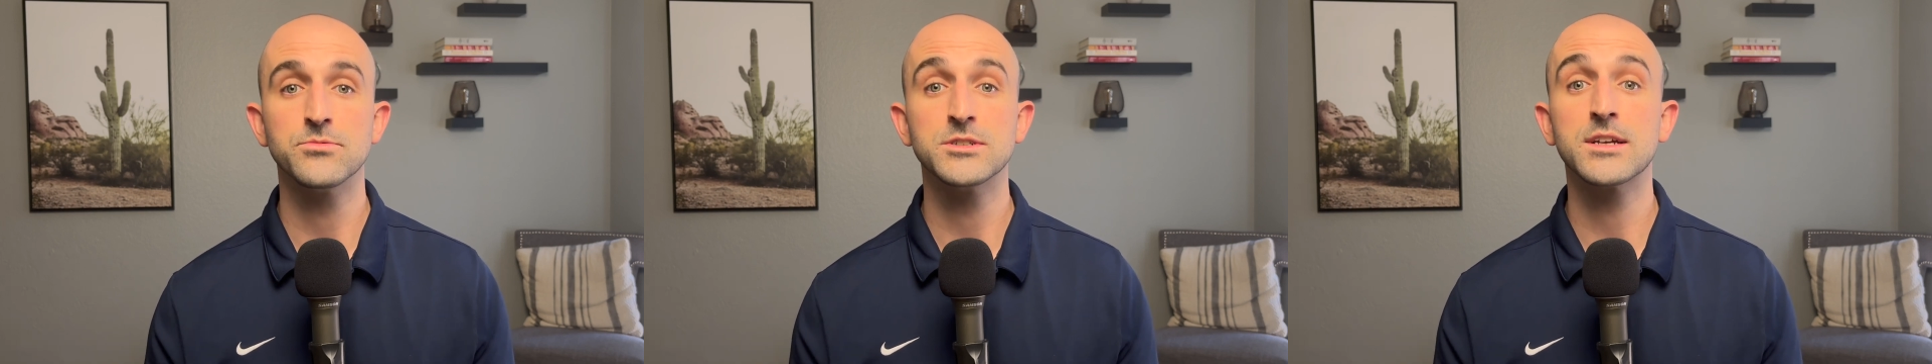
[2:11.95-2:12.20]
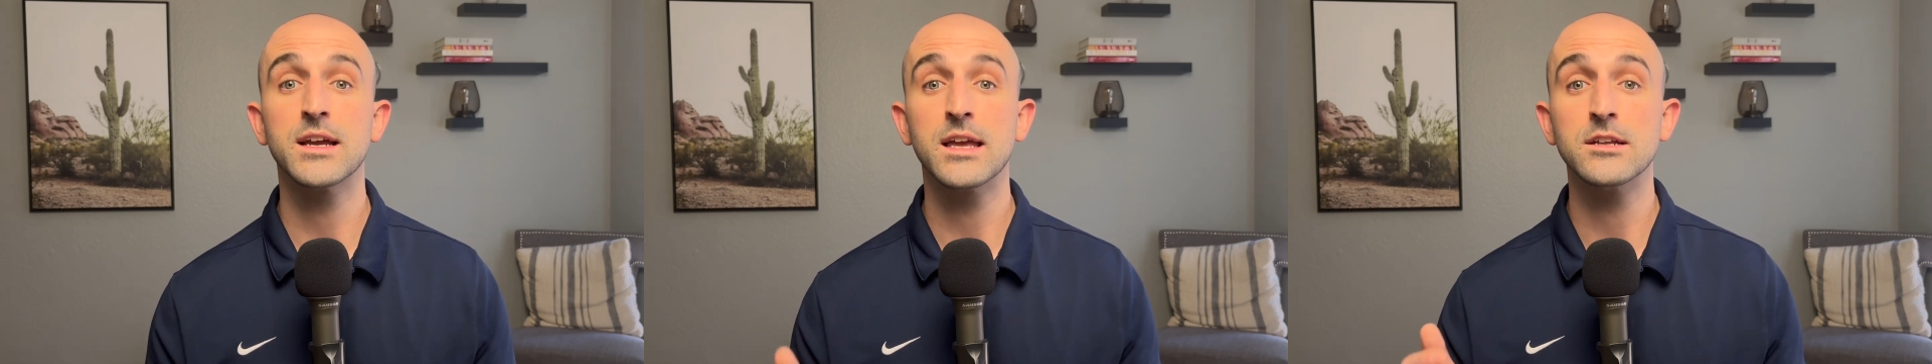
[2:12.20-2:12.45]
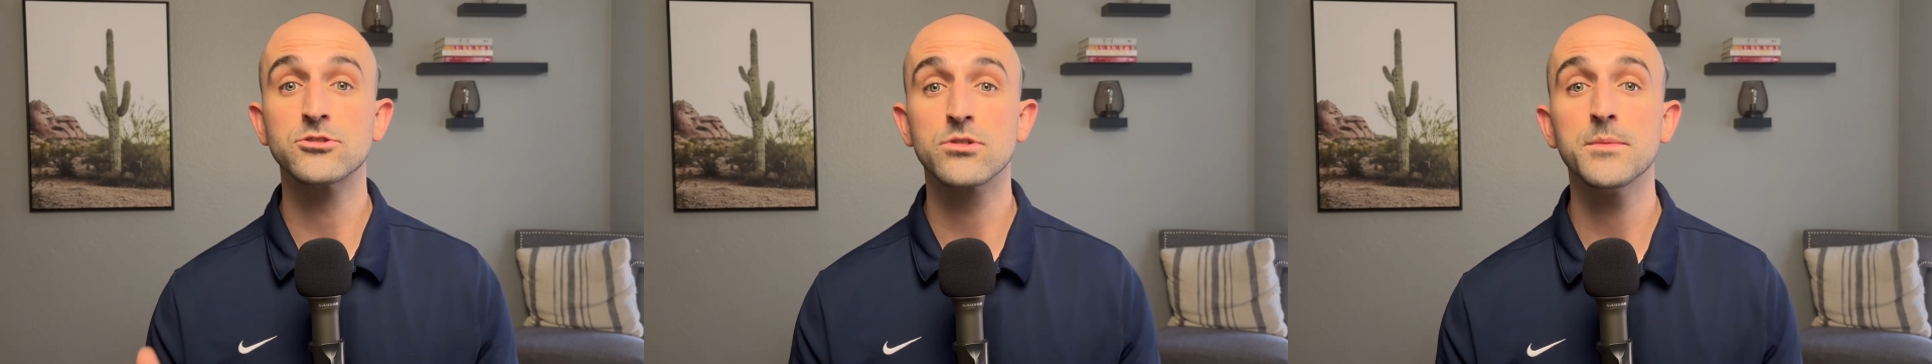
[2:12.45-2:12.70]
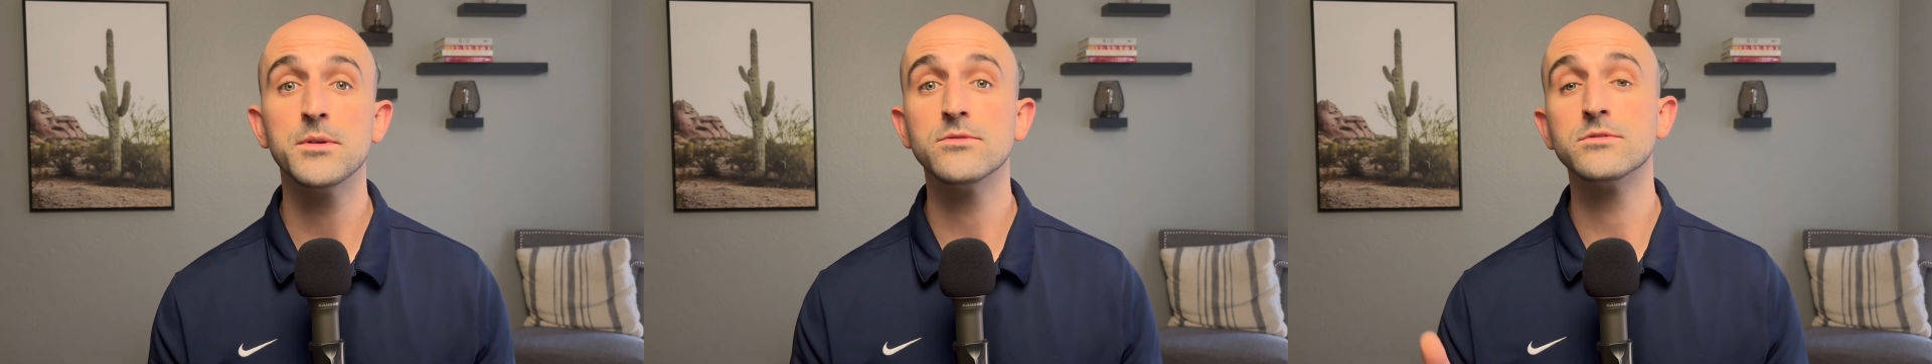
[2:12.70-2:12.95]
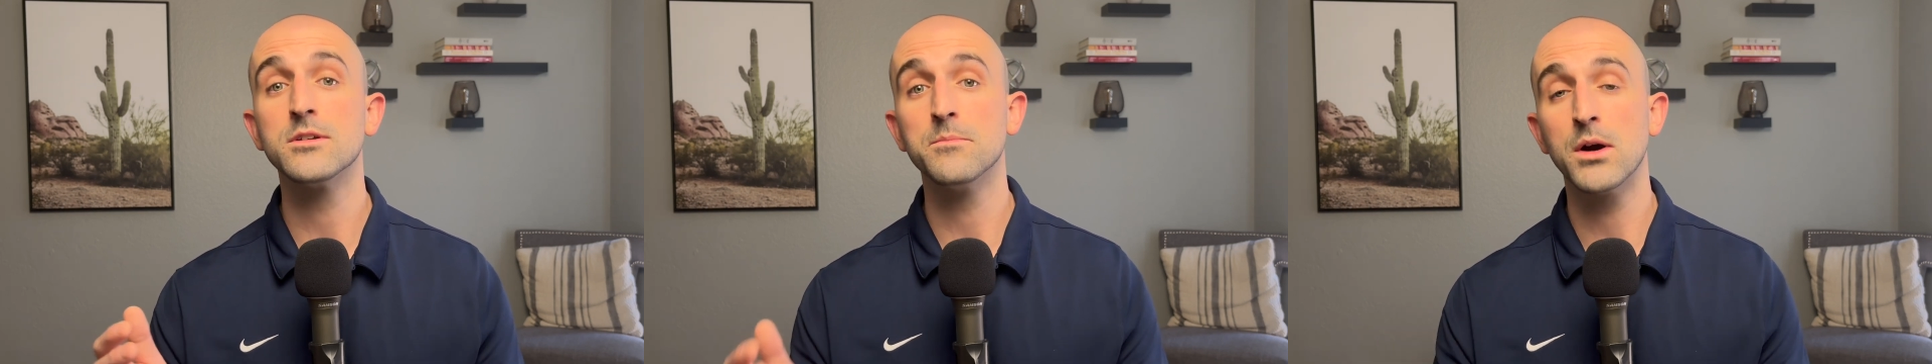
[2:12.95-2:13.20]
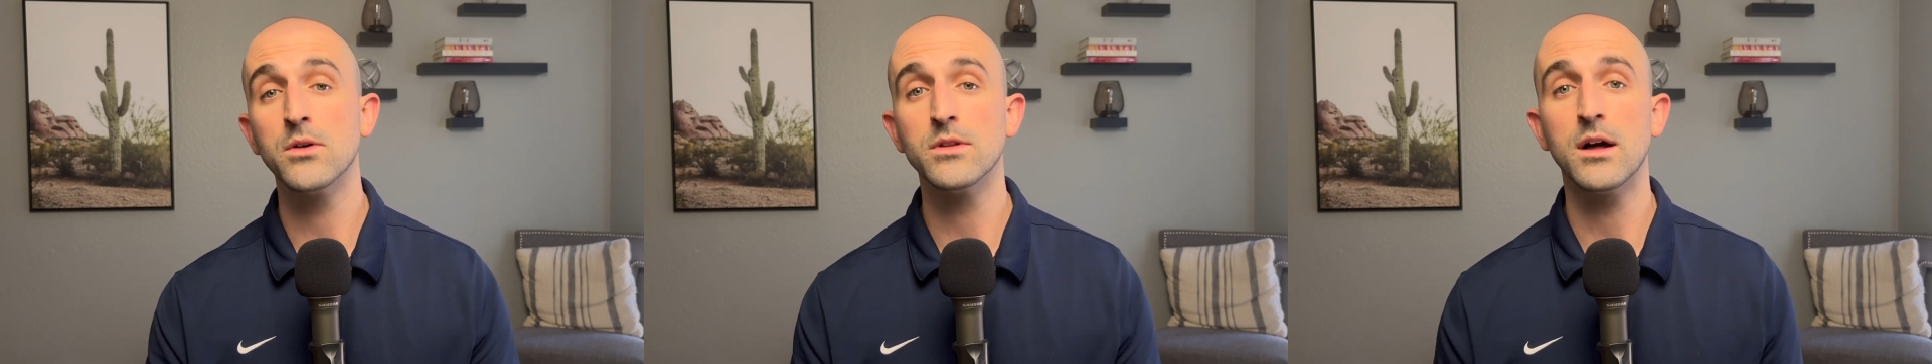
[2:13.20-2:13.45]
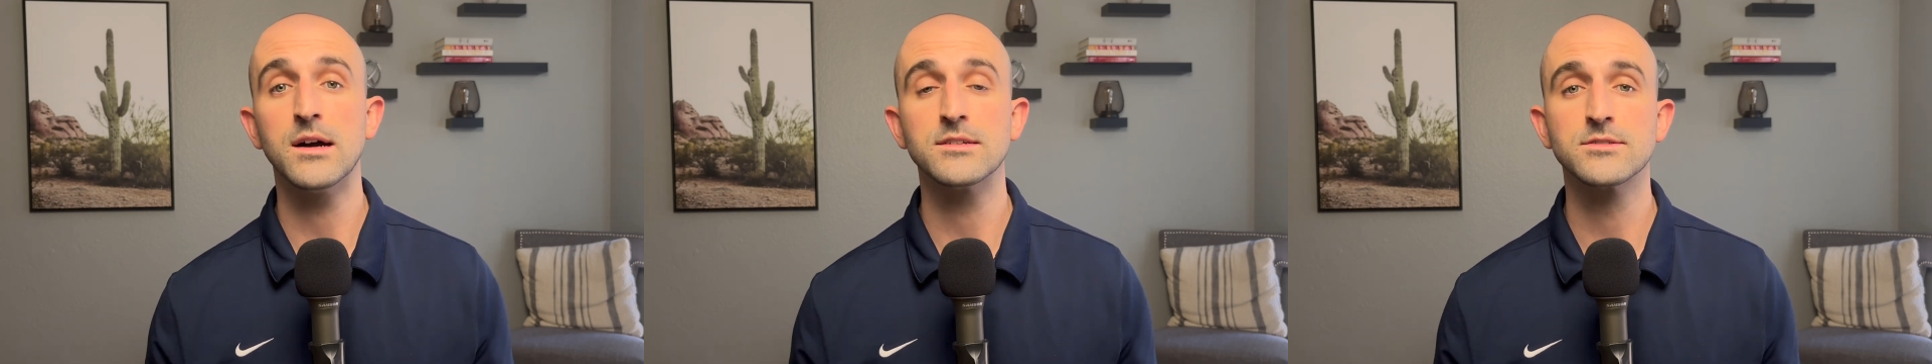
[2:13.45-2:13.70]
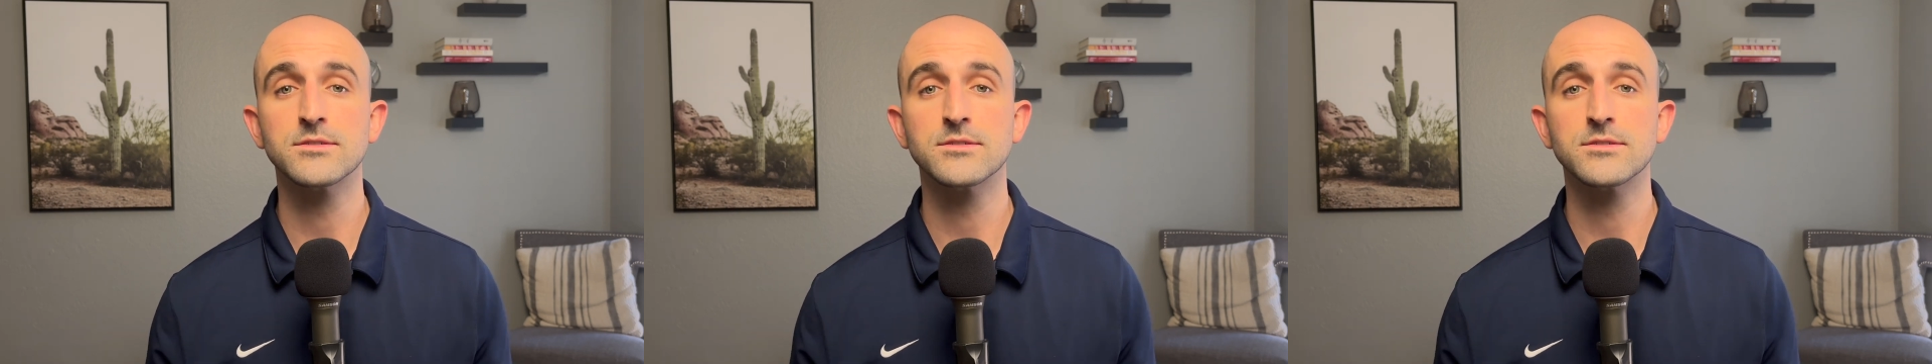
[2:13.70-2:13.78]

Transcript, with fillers: which can contribute to bone loss.